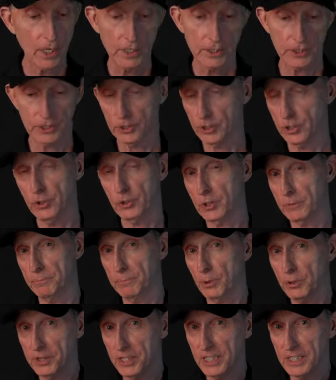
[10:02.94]
So you can
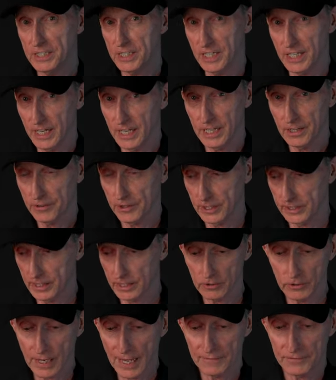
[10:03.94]
put these in anything. They
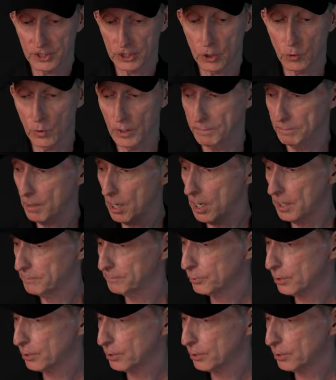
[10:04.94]
don't have to go in Bohn